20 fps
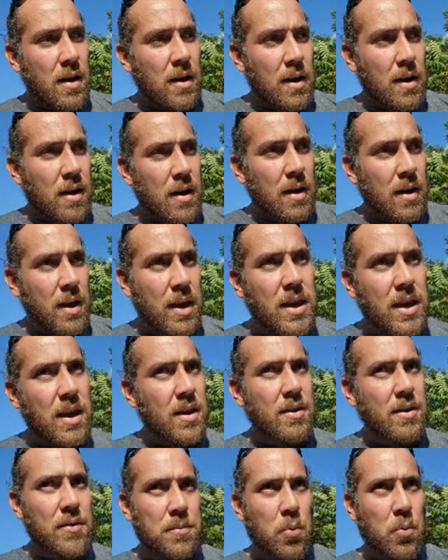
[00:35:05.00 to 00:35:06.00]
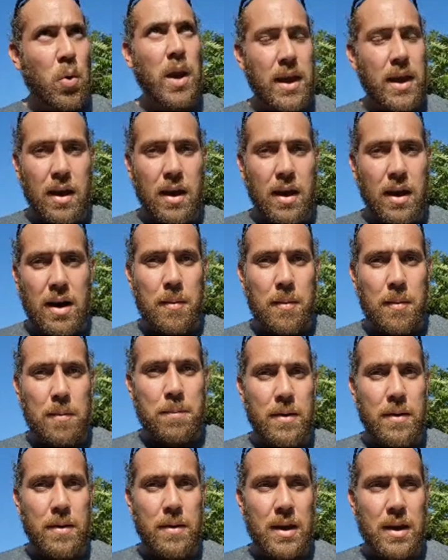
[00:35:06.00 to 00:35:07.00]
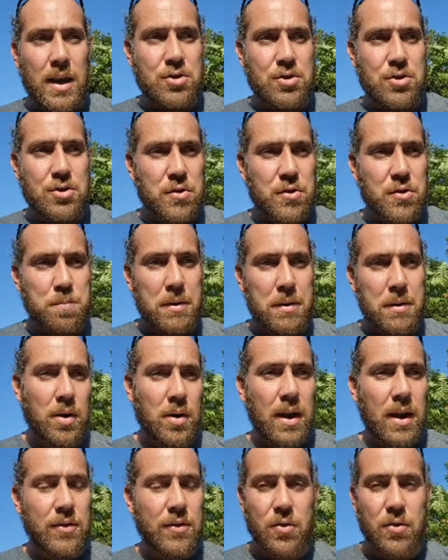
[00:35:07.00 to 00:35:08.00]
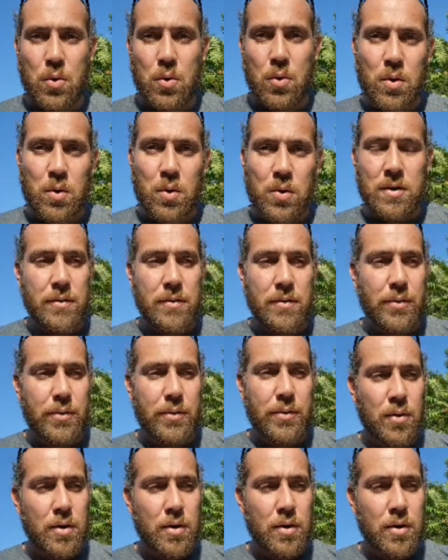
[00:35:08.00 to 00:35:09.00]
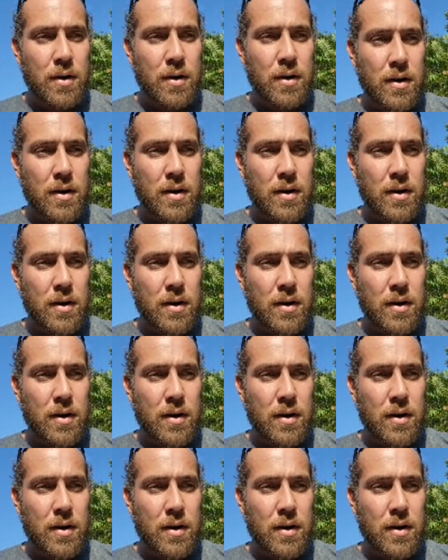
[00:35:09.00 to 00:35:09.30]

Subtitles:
He is waking up. He just built a school for.